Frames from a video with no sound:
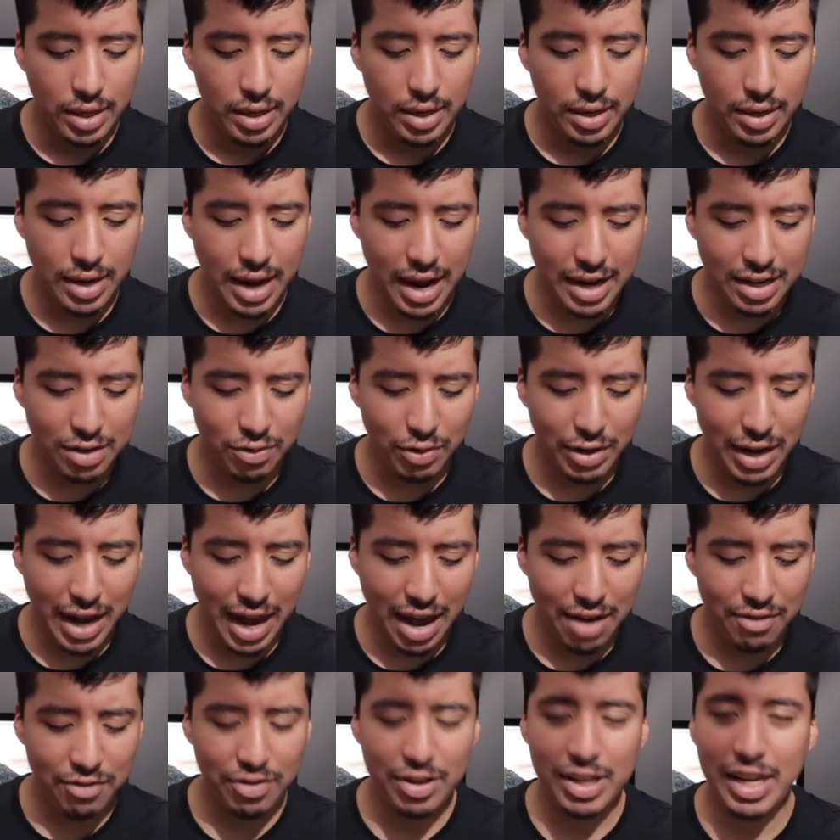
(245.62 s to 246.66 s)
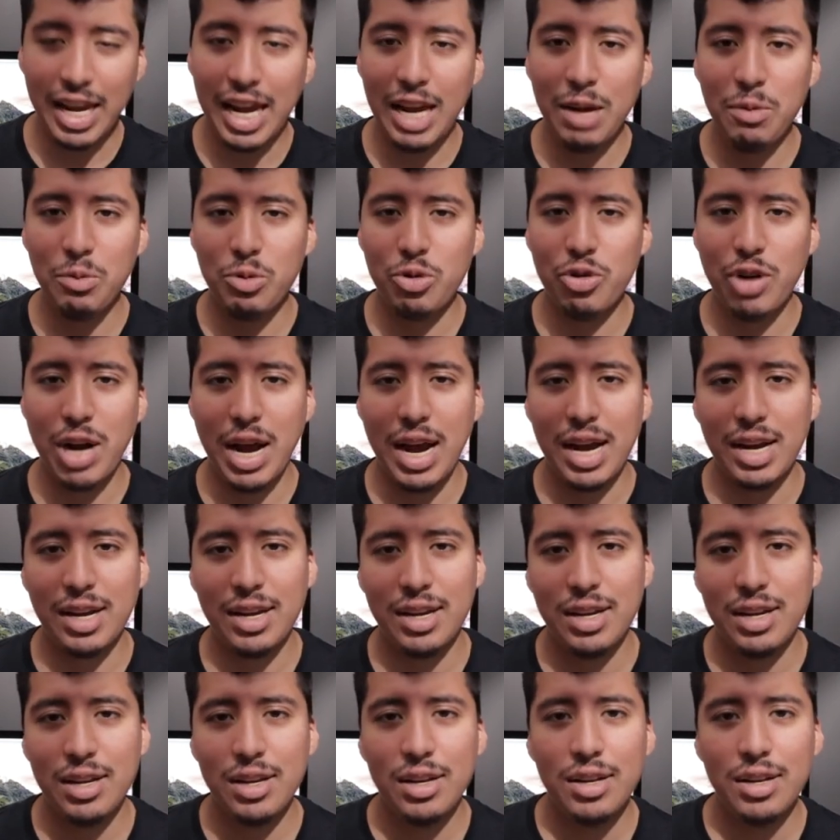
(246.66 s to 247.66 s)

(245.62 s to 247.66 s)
Next, we have GameTrack.